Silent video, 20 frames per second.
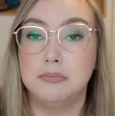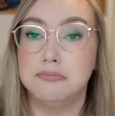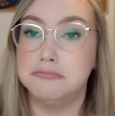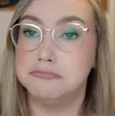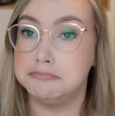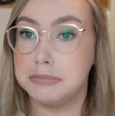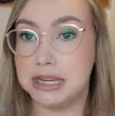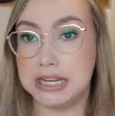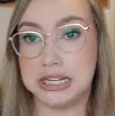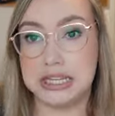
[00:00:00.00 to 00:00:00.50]

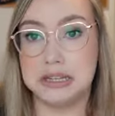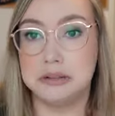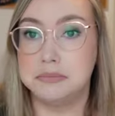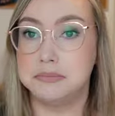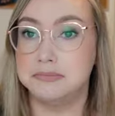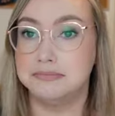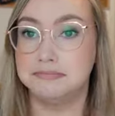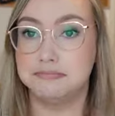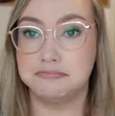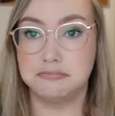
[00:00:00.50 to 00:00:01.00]

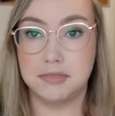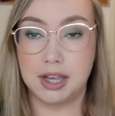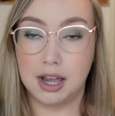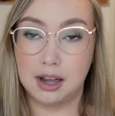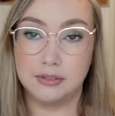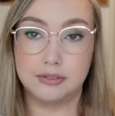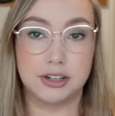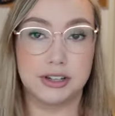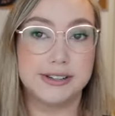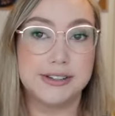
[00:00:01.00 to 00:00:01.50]
medium
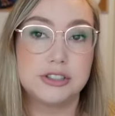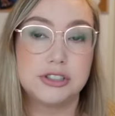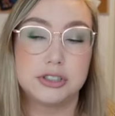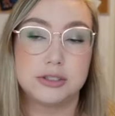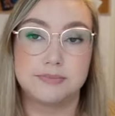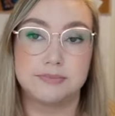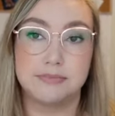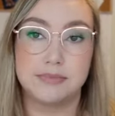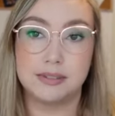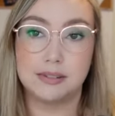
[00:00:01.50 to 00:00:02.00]
coverage,
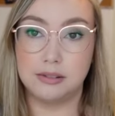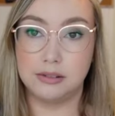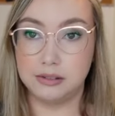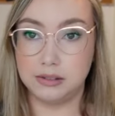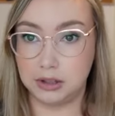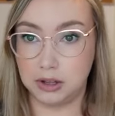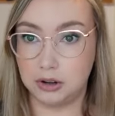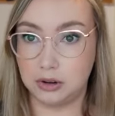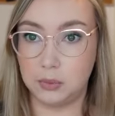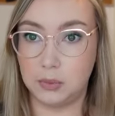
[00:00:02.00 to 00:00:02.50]

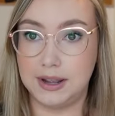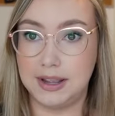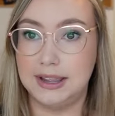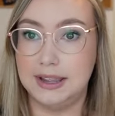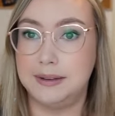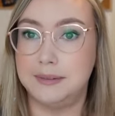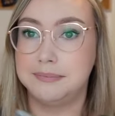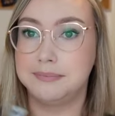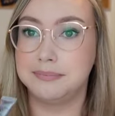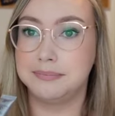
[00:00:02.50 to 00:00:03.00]
long
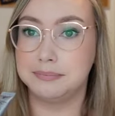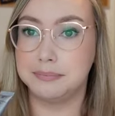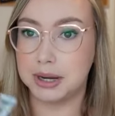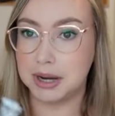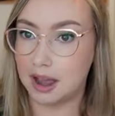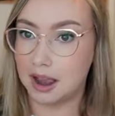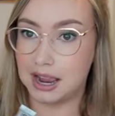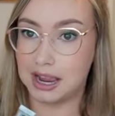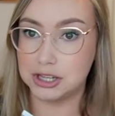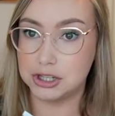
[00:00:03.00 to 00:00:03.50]
wear, but
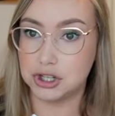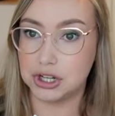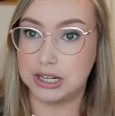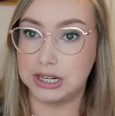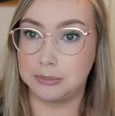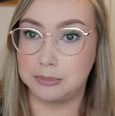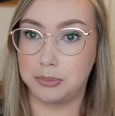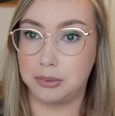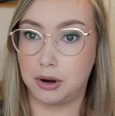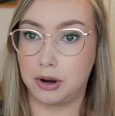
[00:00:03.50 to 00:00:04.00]

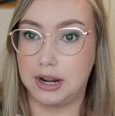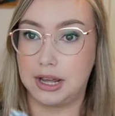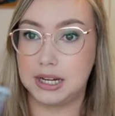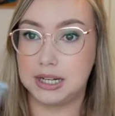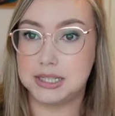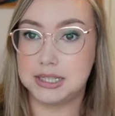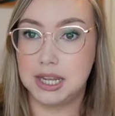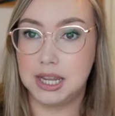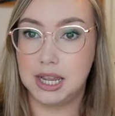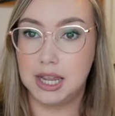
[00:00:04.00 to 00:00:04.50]
hydrating
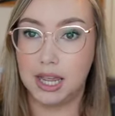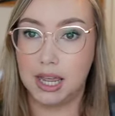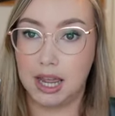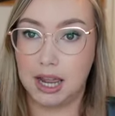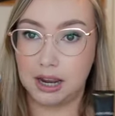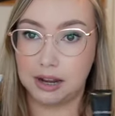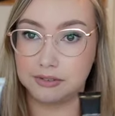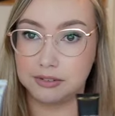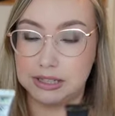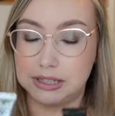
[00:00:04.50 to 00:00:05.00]
product.
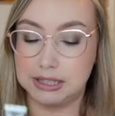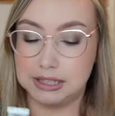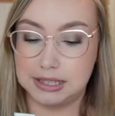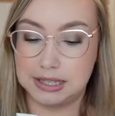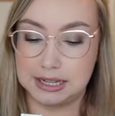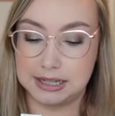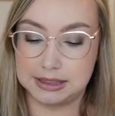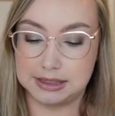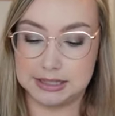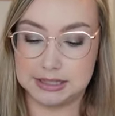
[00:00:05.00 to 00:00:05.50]
I really
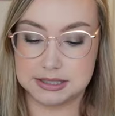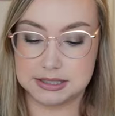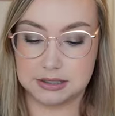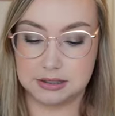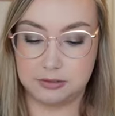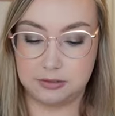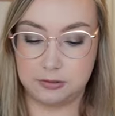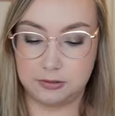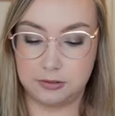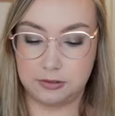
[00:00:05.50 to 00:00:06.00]
like this
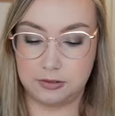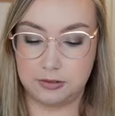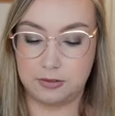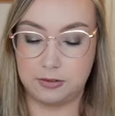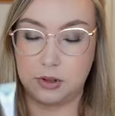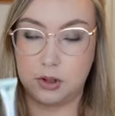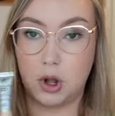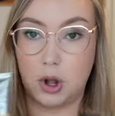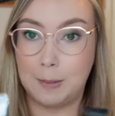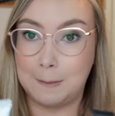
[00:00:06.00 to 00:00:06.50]

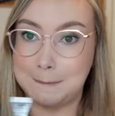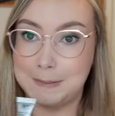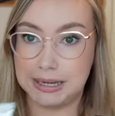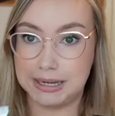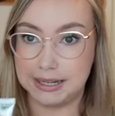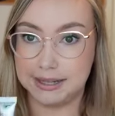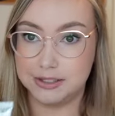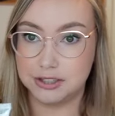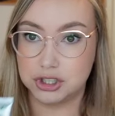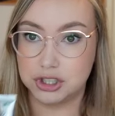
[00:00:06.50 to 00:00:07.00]

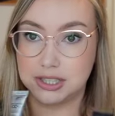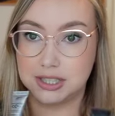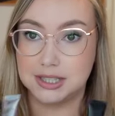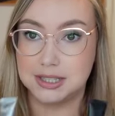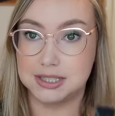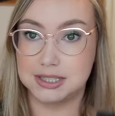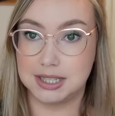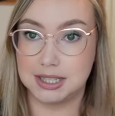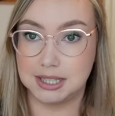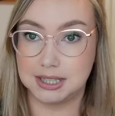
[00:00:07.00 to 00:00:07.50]
combination
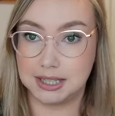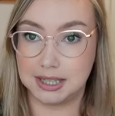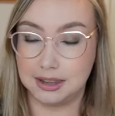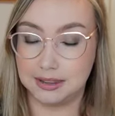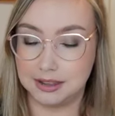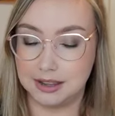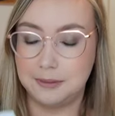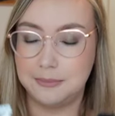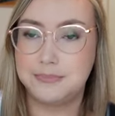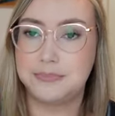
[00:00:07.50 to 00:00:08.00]

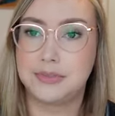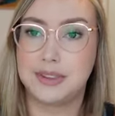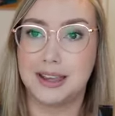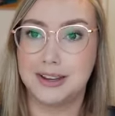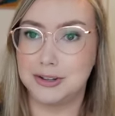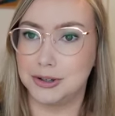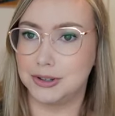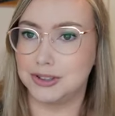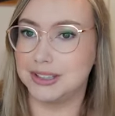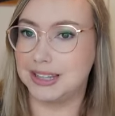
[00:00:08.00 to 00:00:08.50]
together. I
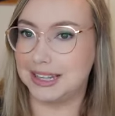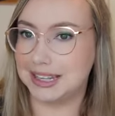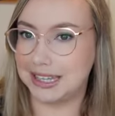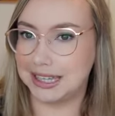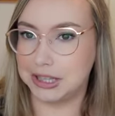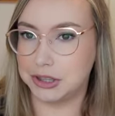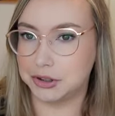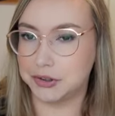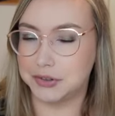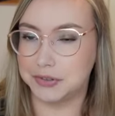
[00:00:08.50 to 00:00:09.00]
don't like
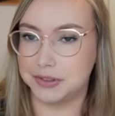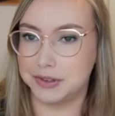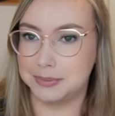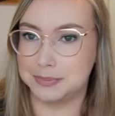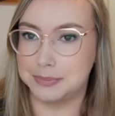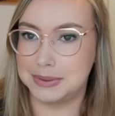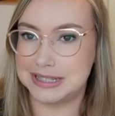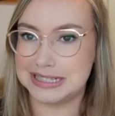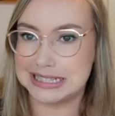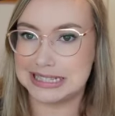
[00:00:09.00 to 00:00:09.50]
either of them
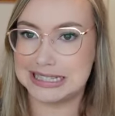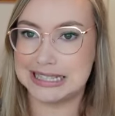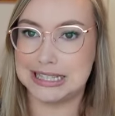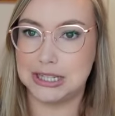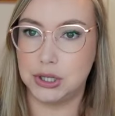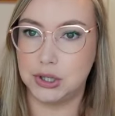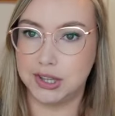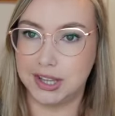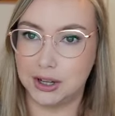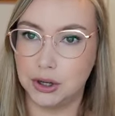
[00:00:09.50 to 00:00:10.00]
particularly
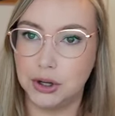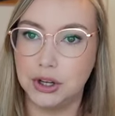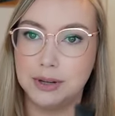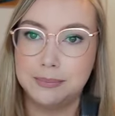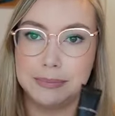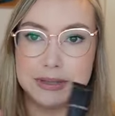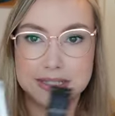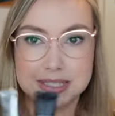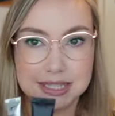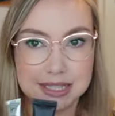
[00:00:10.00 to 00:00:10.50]
on their own,
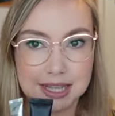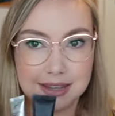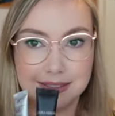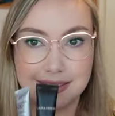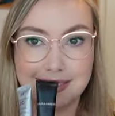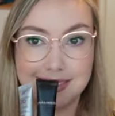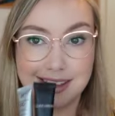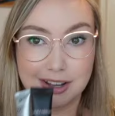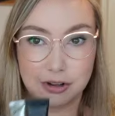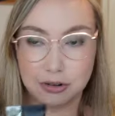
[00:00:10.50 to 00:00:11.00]
but
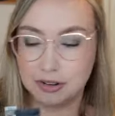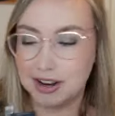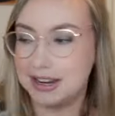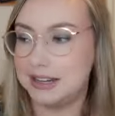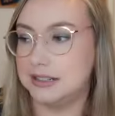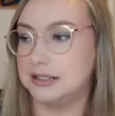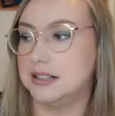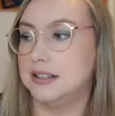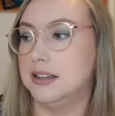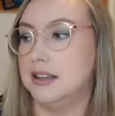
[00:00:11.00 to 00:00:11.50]
together they're
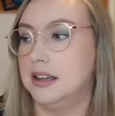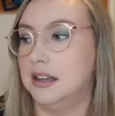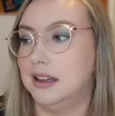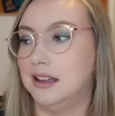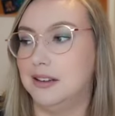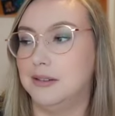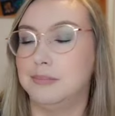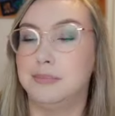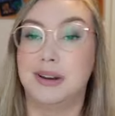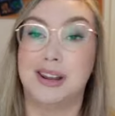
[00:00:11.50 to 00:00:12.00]
great,
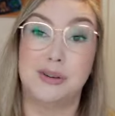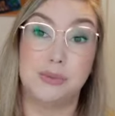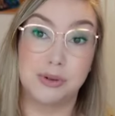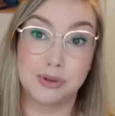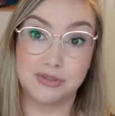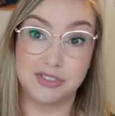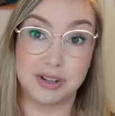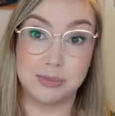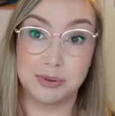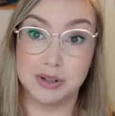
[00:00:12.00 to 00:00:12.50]
but I
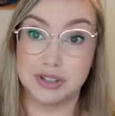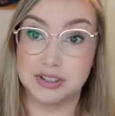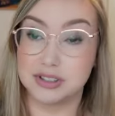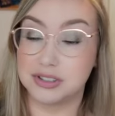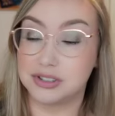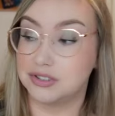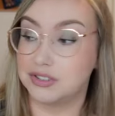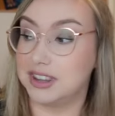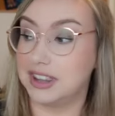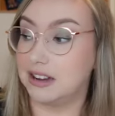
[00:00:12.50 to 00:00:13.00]
wouldn't
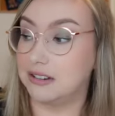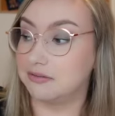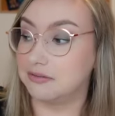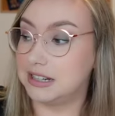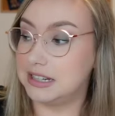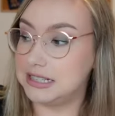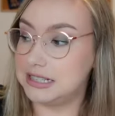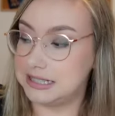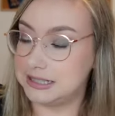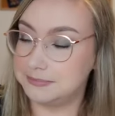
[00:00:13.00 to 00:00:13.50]
repurchase for that
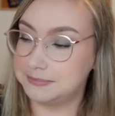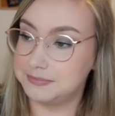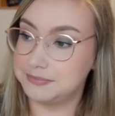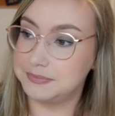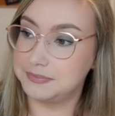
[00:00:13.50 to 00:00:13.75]
reason.